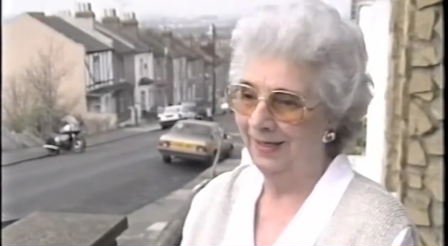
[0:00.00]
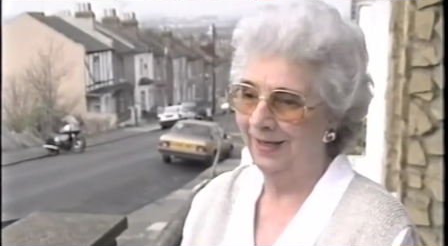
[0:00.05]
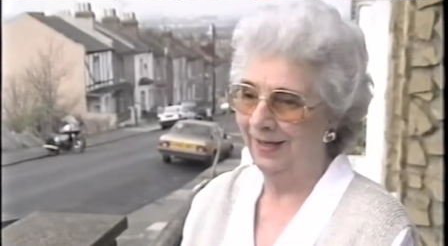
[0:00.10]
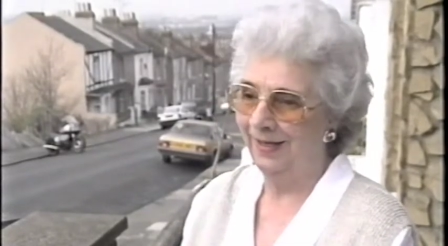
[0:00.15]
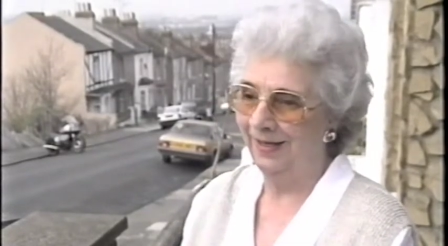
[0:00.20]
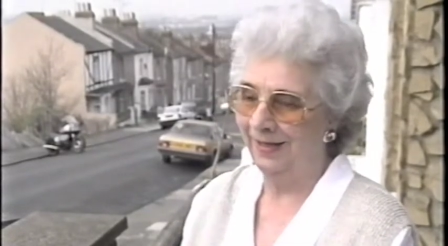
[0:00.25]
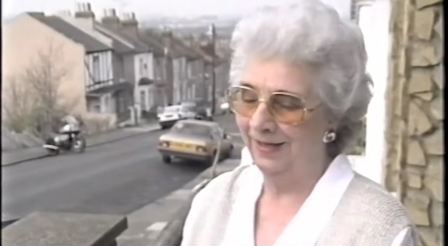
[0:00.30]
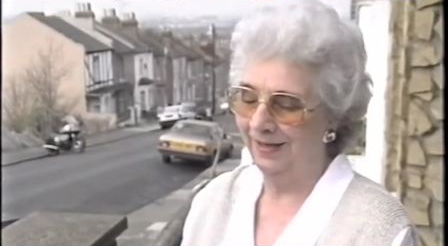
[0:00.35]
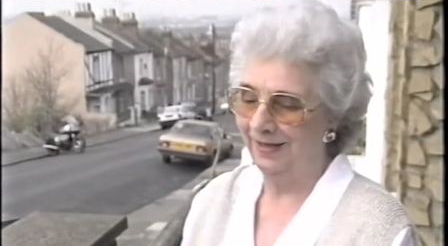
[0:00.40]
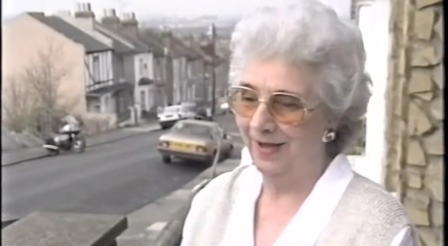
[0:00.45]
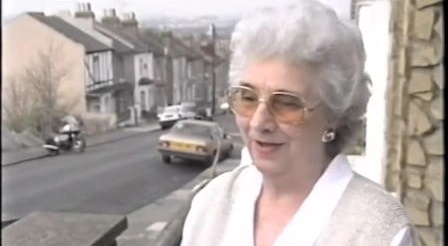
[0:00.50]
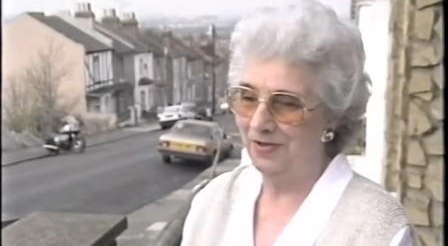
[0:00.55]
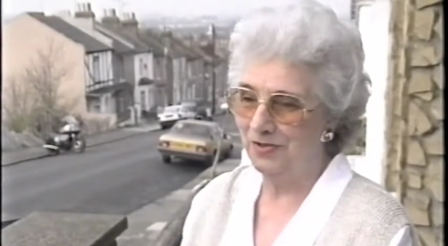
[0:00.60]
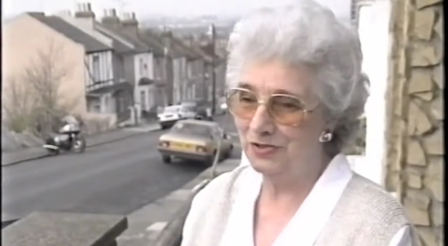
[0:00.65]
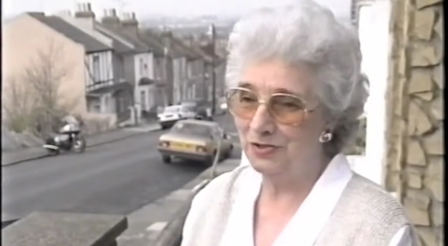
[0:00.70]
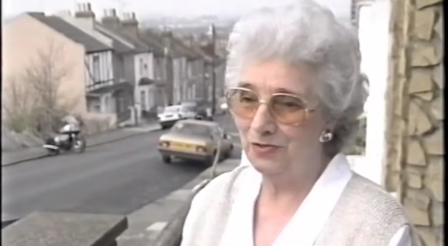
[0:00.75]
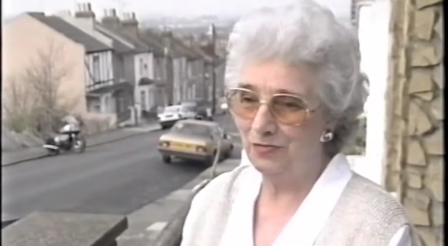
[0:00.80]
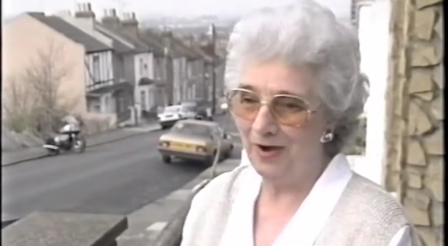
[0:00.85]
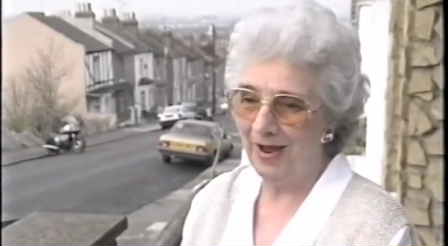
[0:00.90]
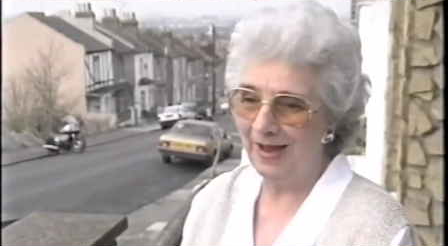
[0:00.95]
Uh, I
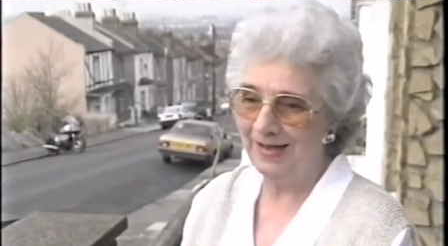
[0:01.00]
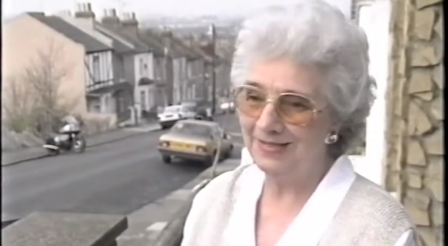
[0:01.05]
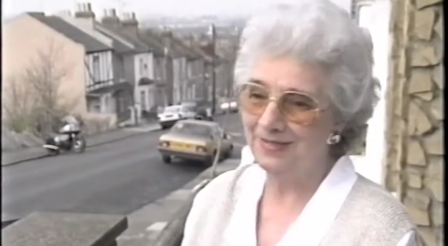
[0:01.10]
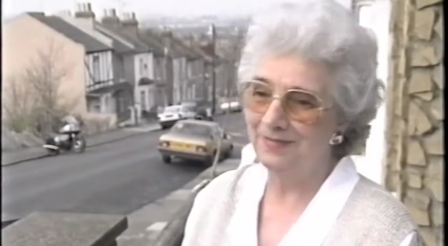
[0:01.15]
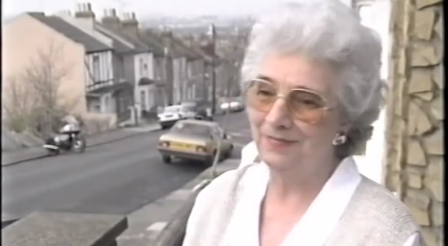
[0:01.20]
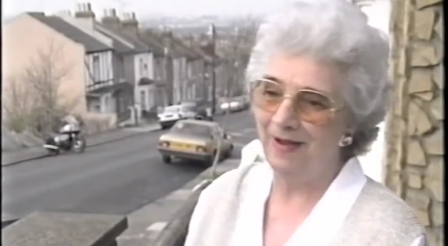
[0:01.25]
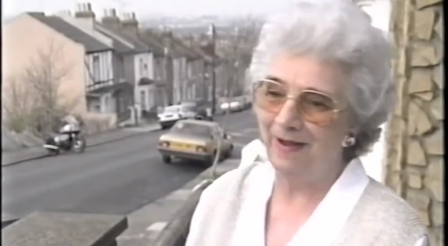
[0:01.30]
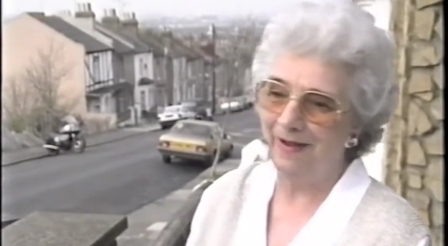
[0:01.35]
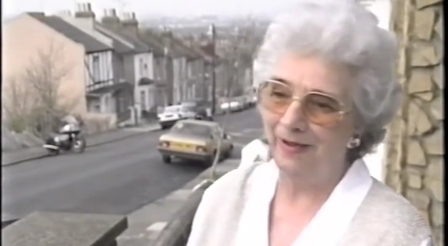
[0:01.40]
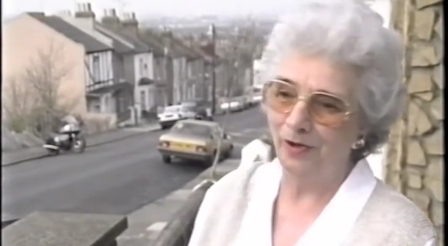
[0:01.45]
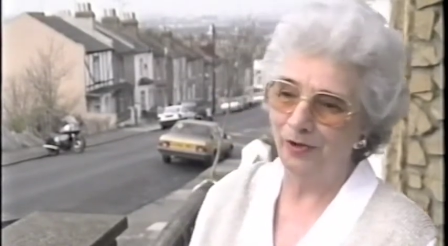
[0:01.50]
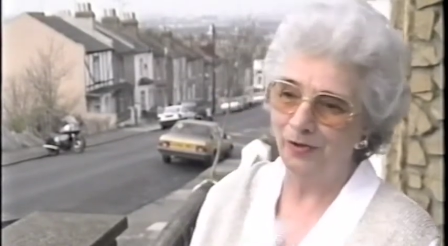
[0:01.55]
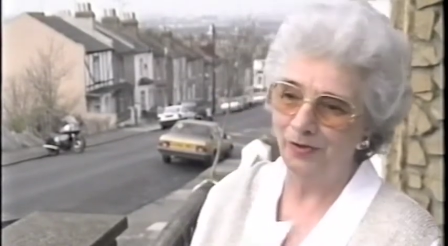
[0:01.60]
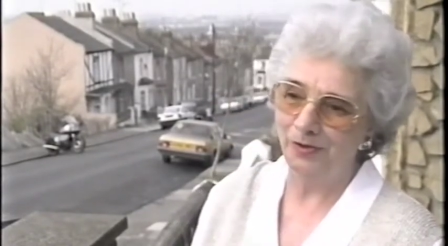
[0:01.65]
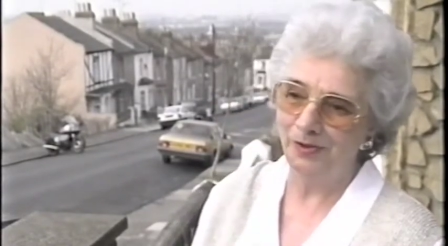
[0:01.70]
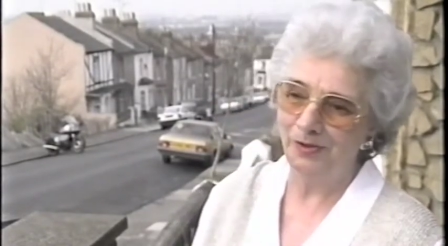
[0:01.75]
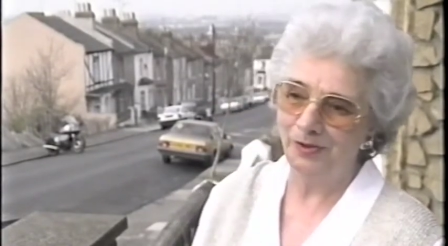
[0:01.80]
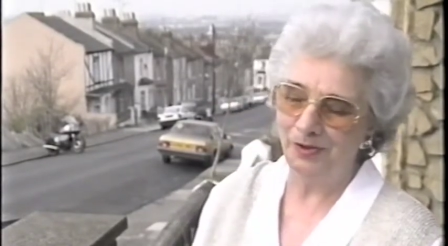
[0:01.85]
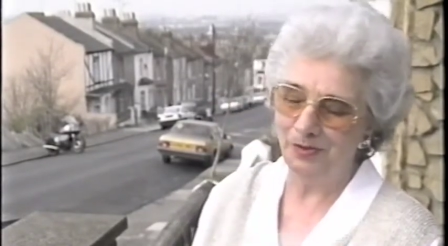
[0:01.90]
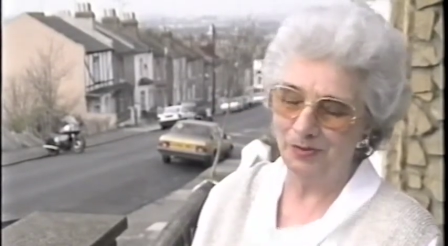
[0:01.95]
used to write to my
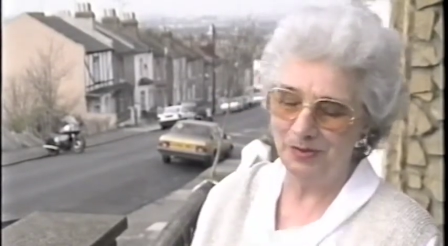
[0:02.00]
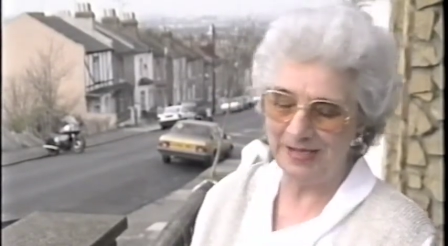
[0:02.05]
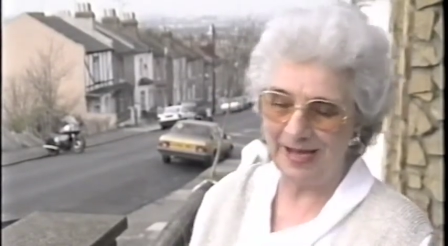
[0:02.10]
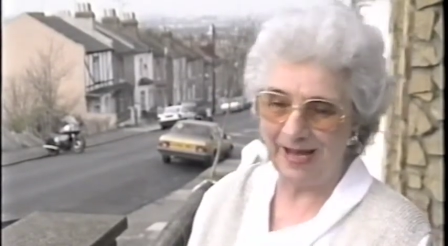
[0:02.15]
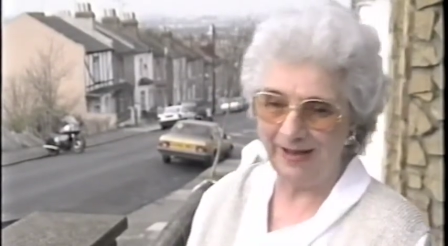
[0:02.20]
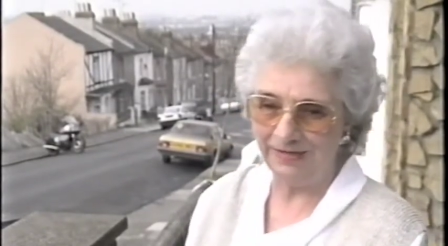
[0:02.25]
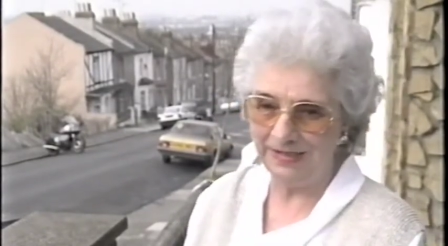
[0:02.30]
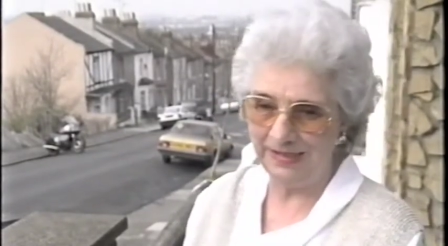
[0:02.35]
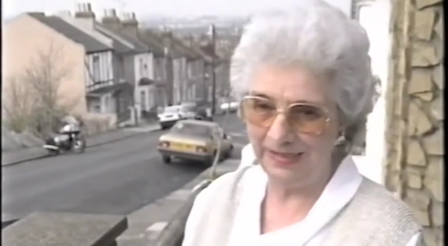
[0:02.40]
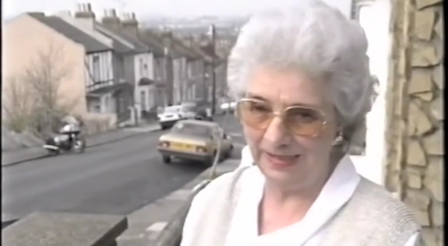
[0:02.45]
uncle who was out